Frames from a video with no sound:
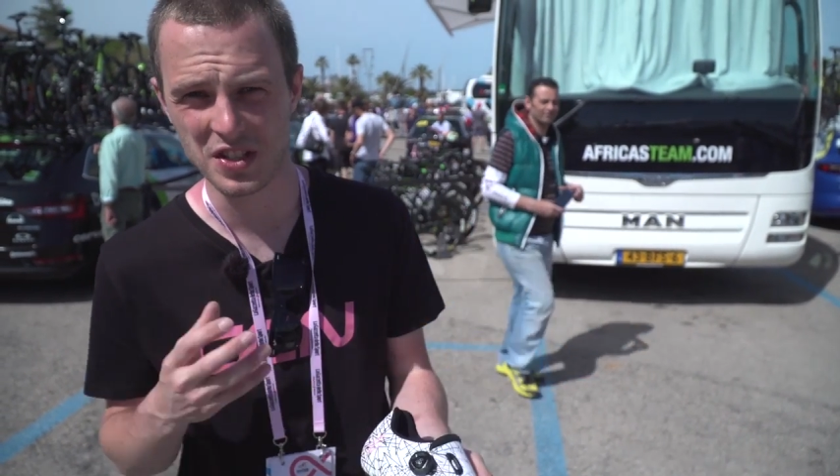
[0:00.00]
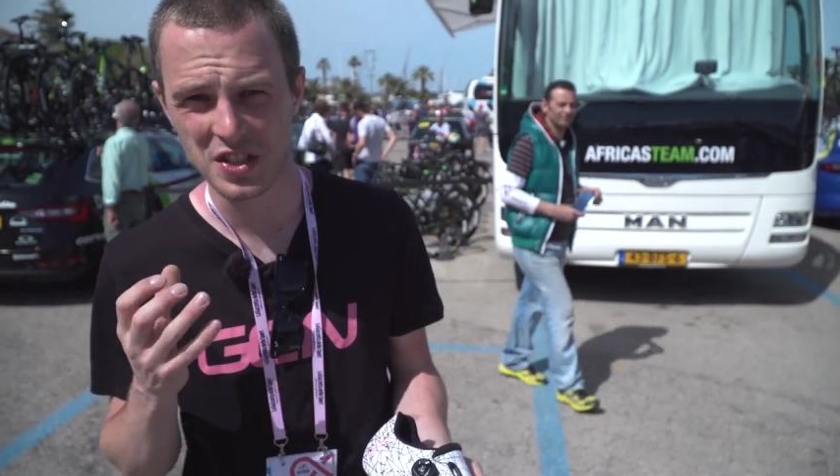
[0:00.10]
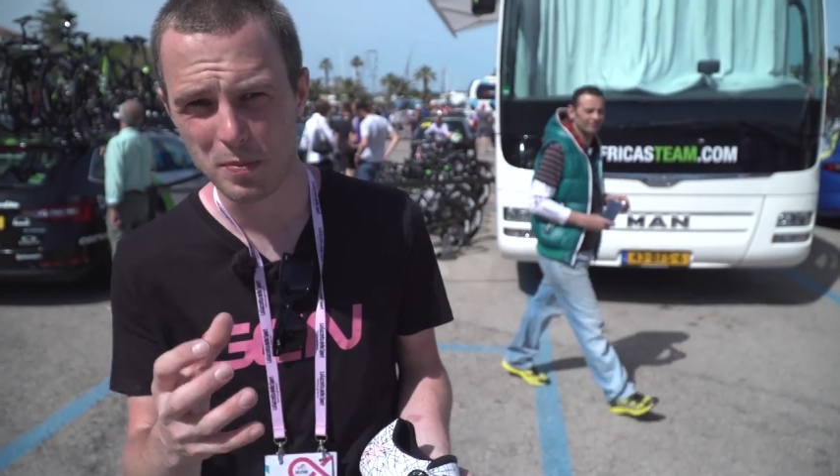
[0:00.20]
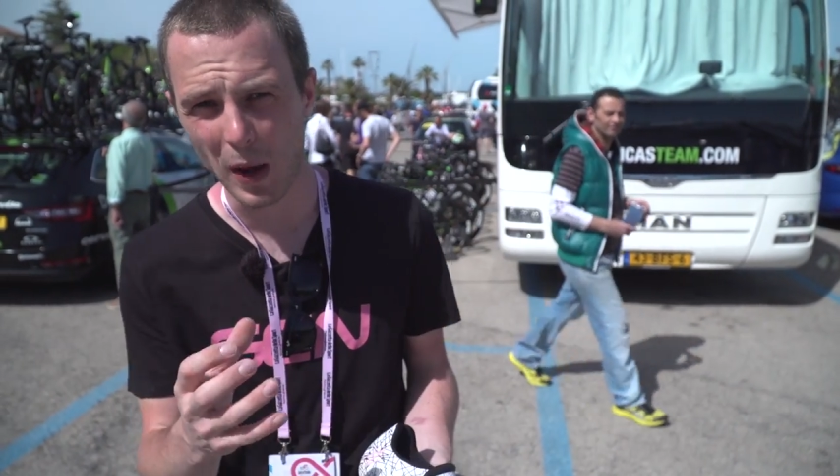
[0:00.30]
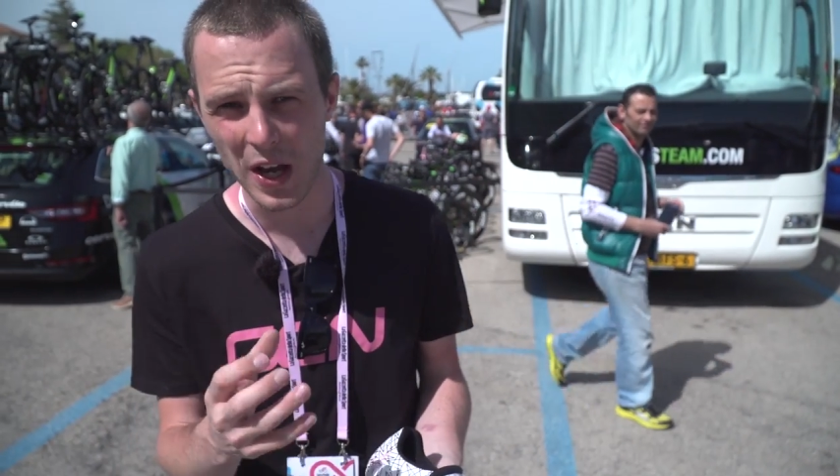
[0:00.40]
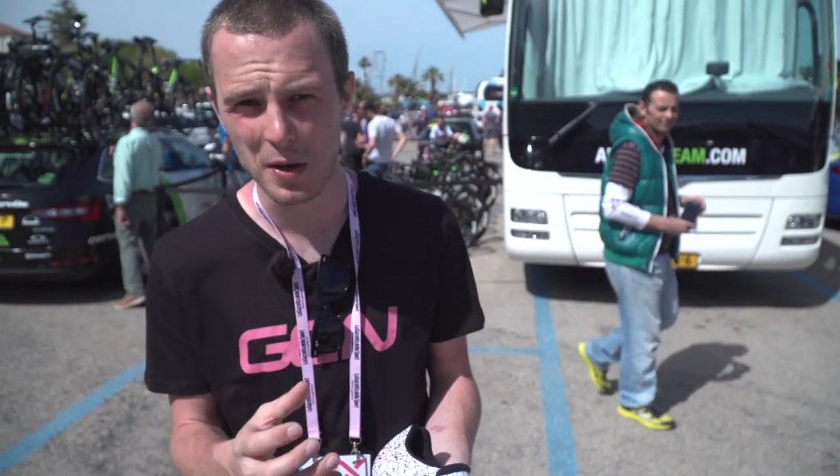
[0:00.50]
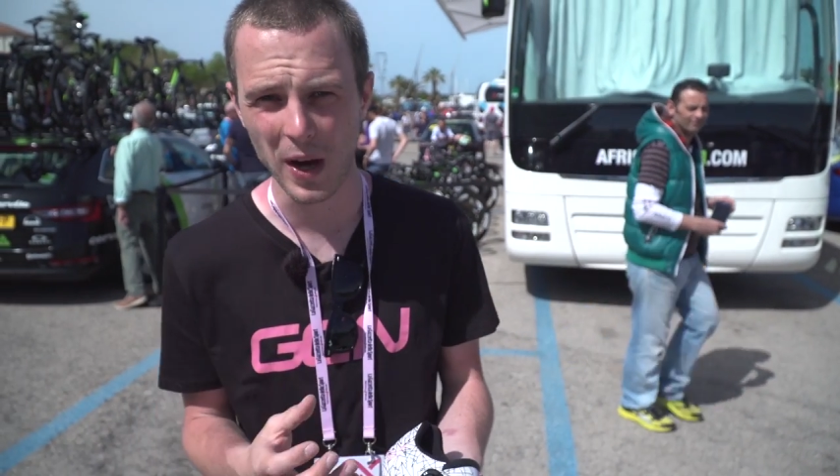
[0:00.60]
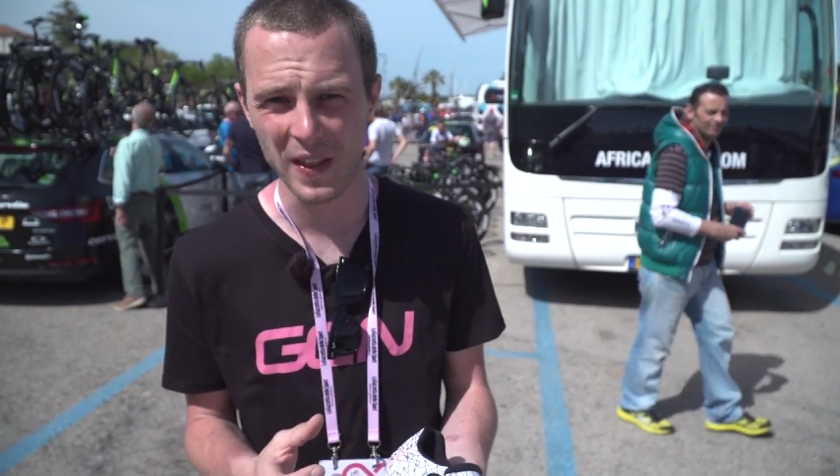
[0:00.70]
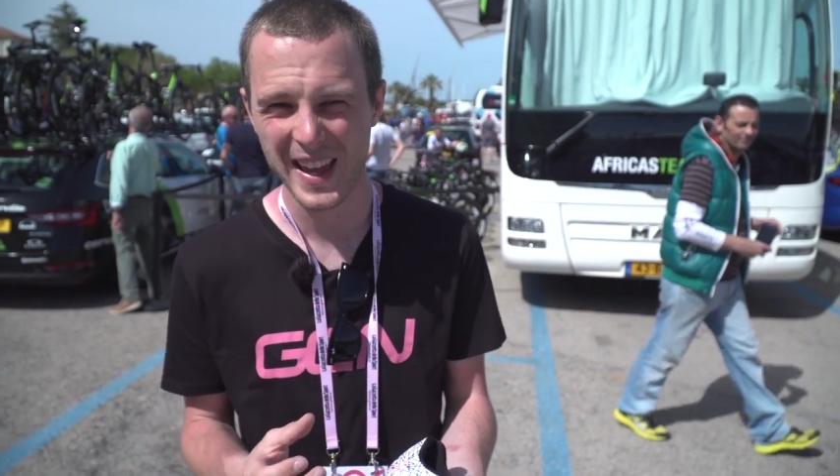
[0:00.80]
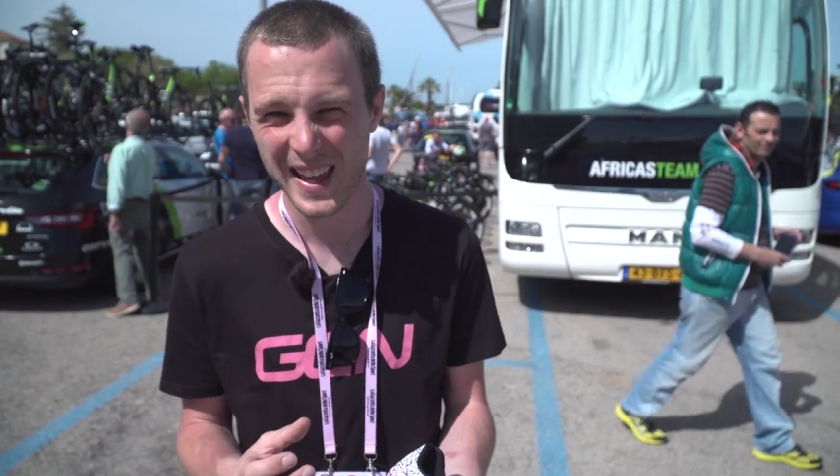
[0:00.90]
It's inspired
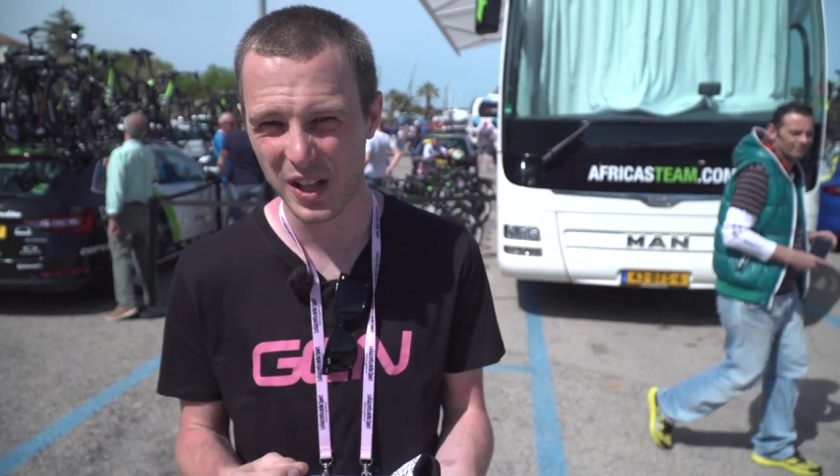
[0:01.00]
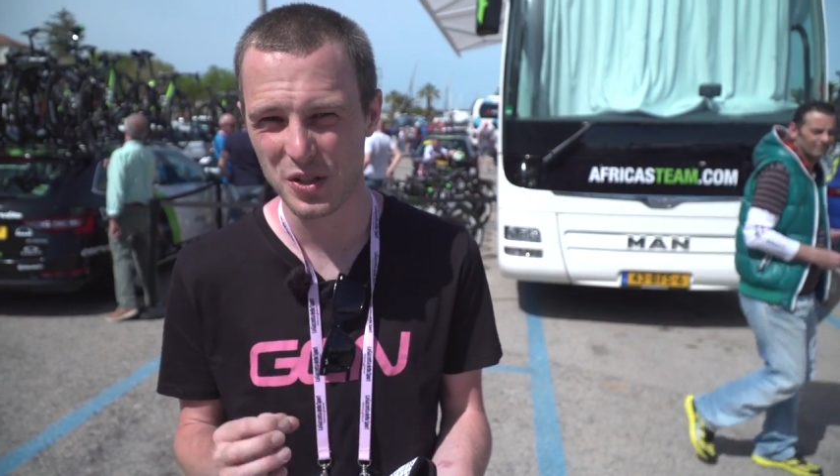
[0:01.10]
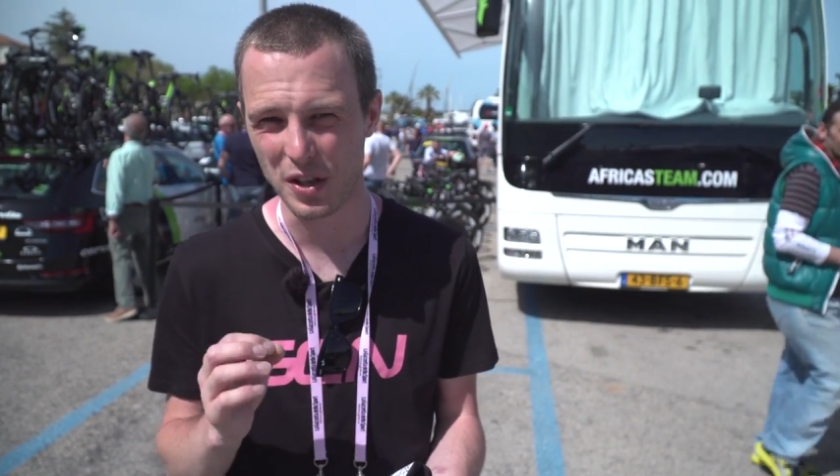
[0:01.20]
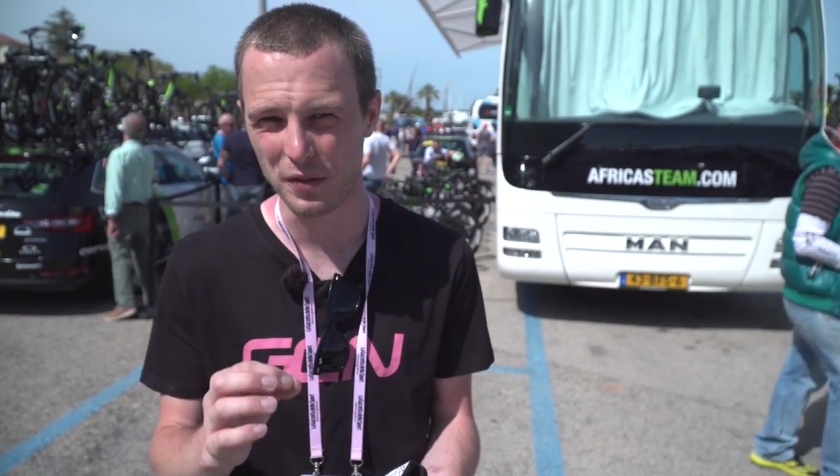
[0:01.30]
by the hills